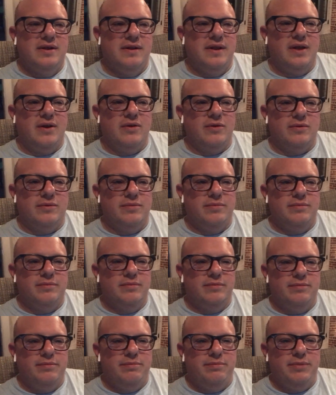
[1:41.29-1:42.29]
That'll
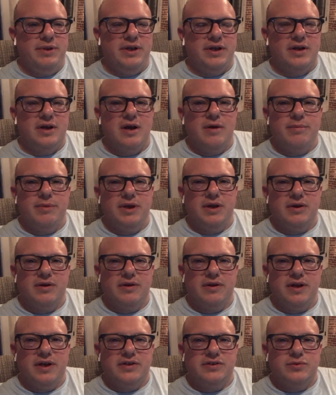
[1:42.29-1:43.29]
be to come here in
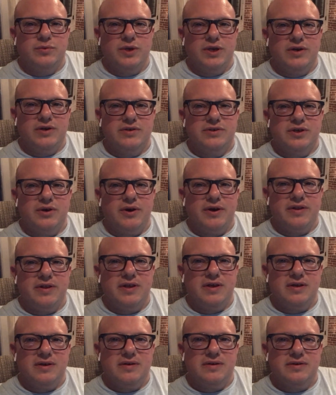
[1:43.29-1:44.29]
the next week or so, I
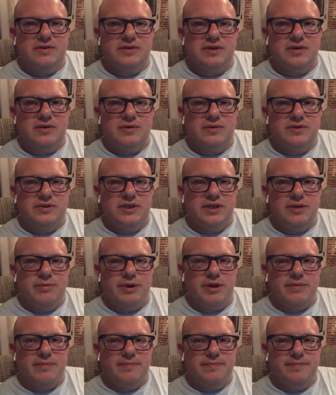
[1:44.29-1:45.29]
think. So, see you in a
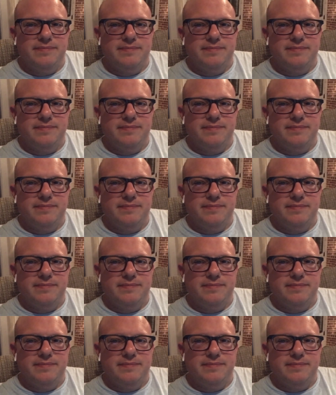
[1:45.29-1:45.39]
bit.